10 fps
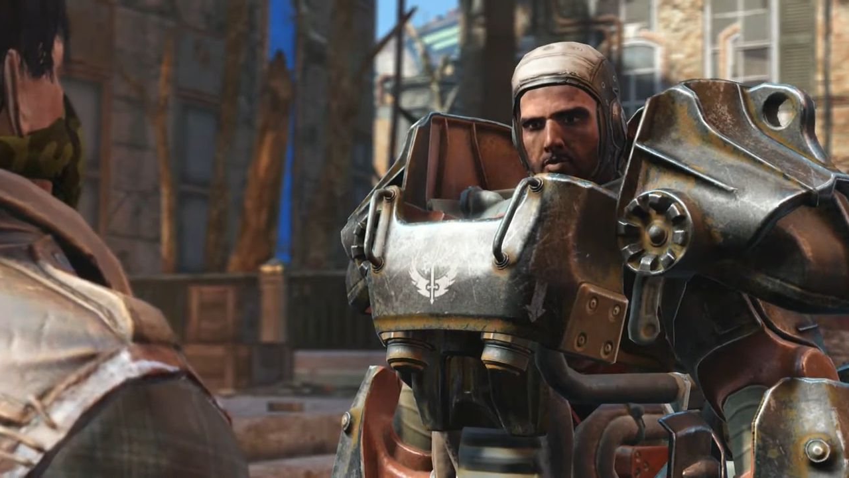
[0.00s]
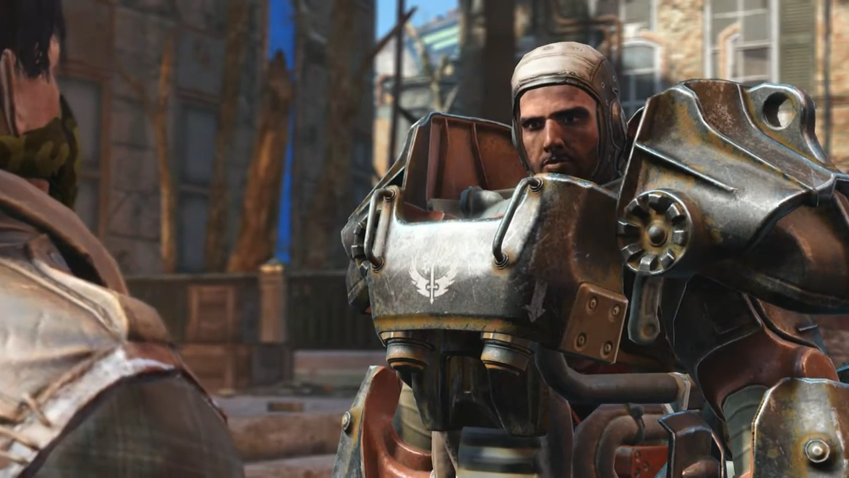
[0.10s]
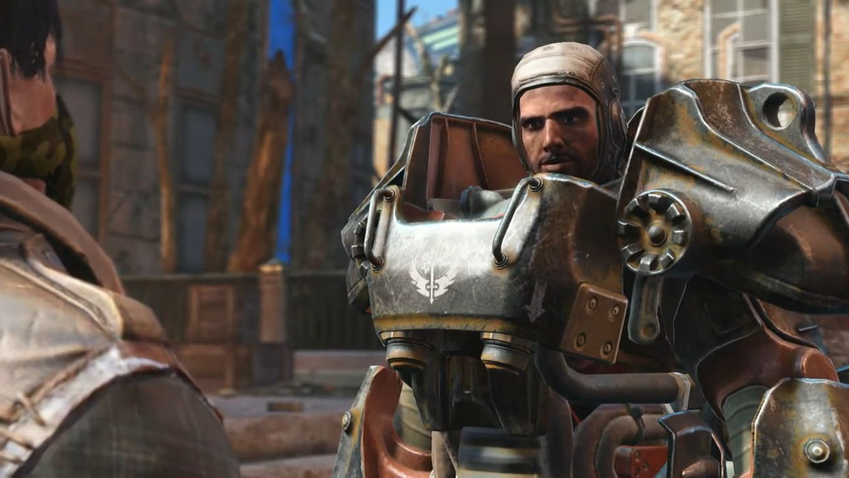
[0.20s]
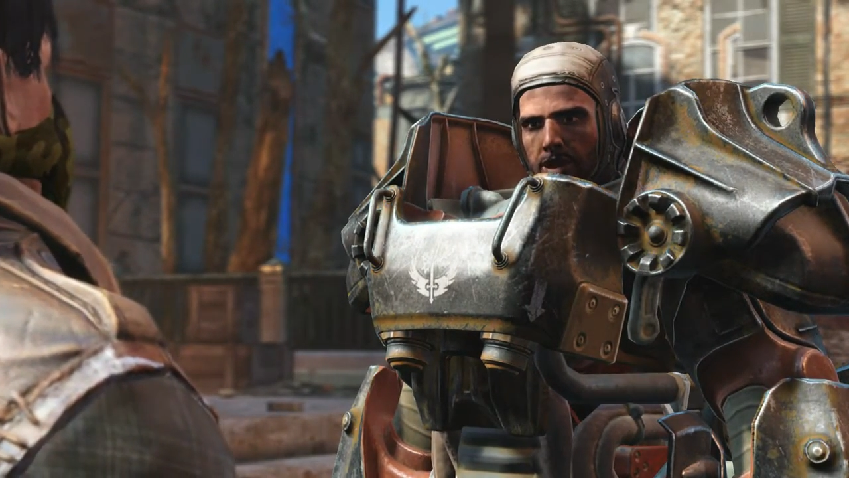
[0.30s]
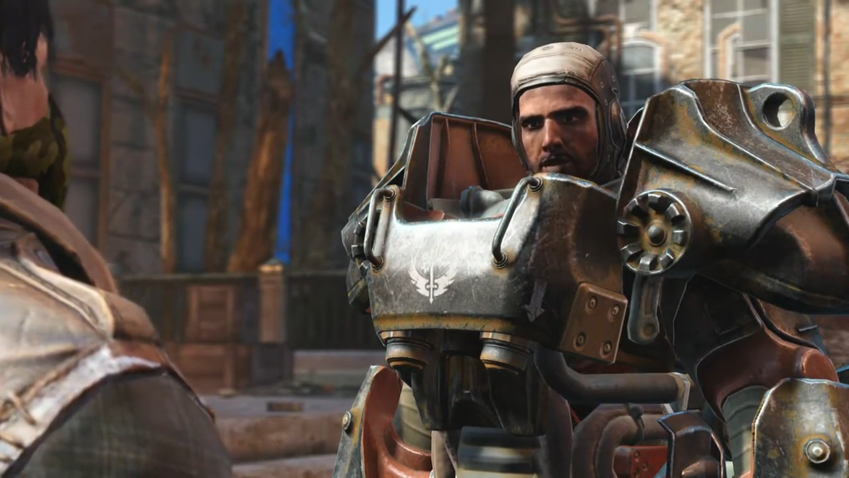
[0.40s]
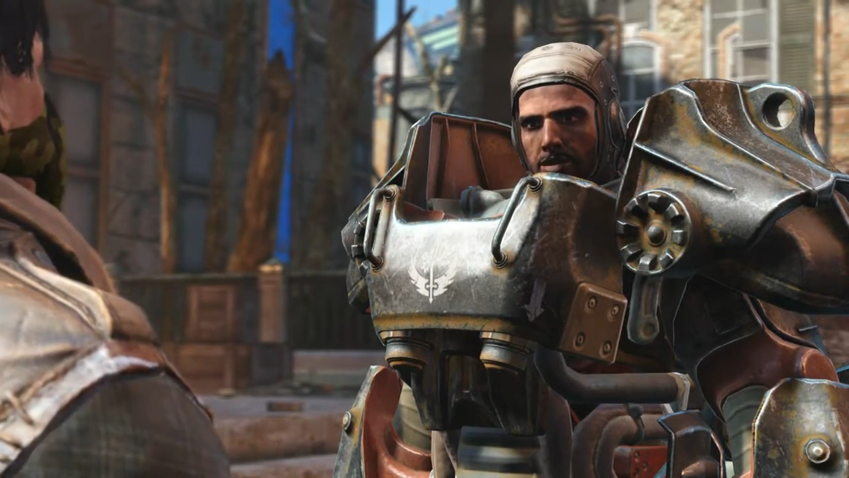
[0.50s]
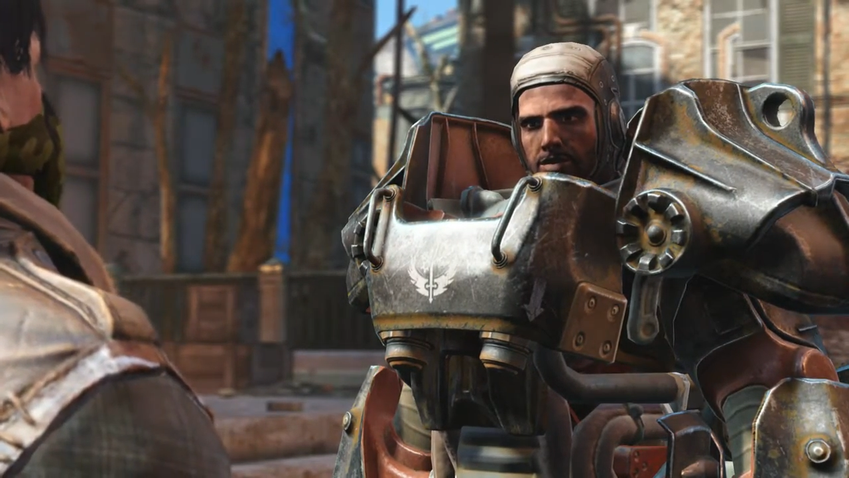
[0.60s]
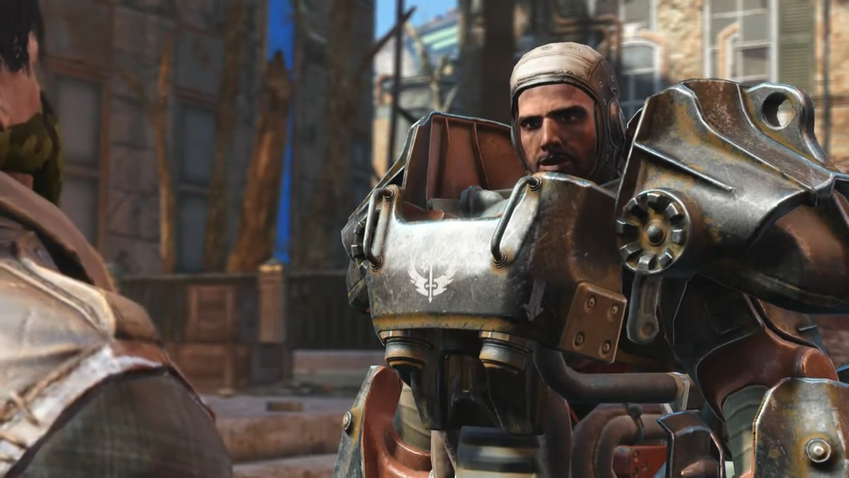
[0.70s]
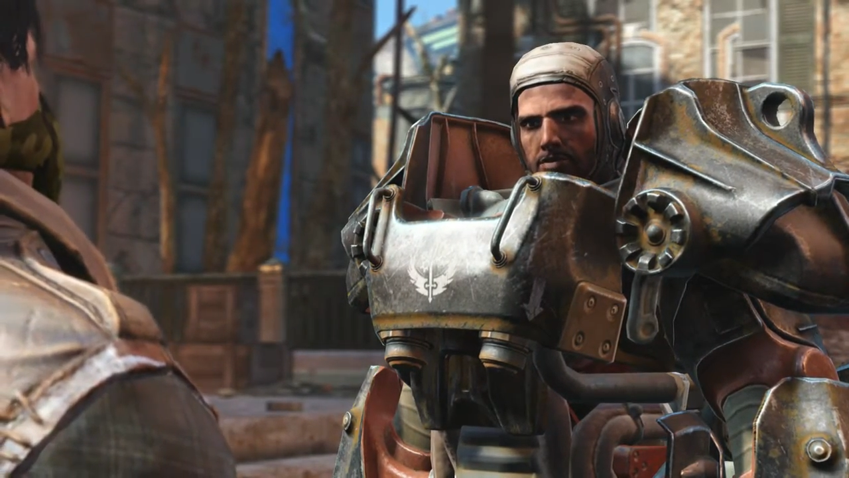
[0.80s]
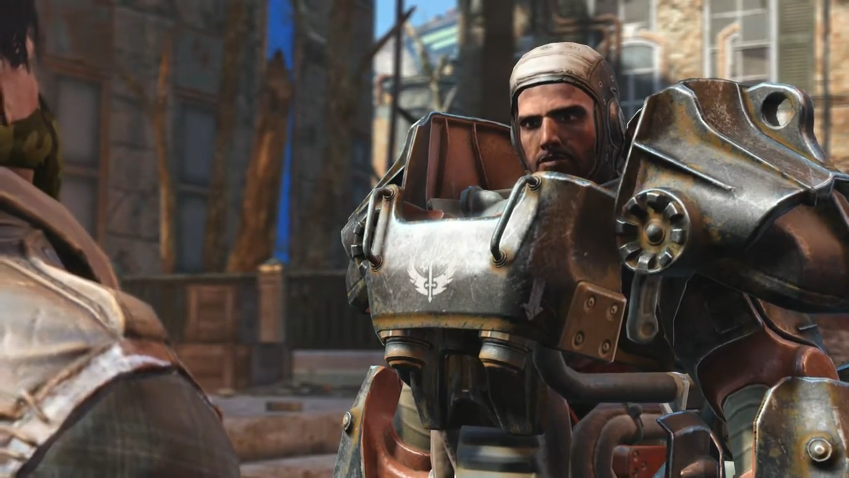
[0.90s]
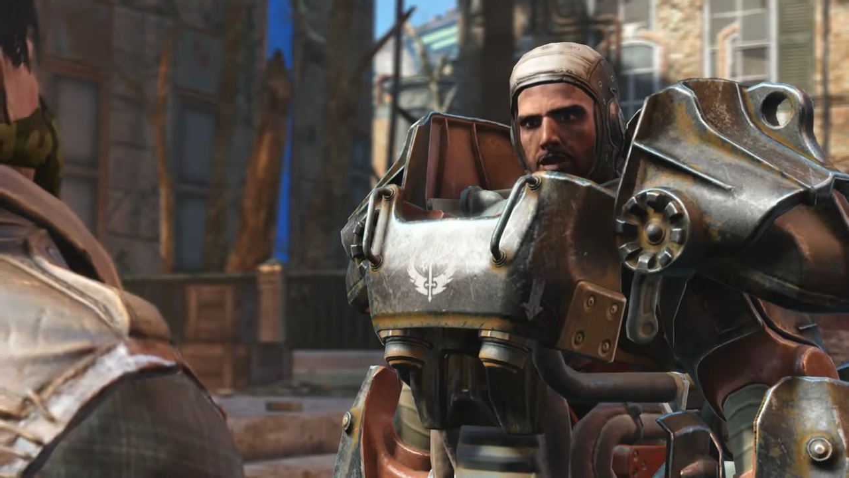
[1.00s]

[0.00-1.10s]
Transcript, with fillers: We've been constantly under